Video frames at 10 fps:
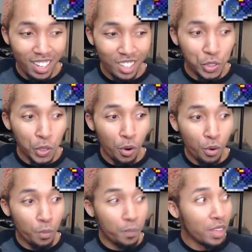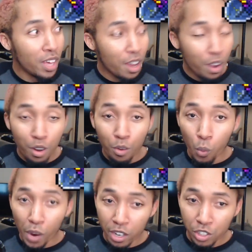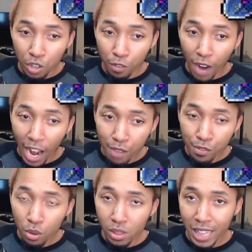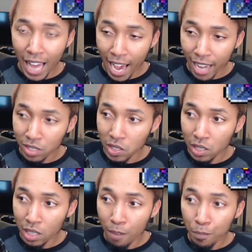So where survival lacks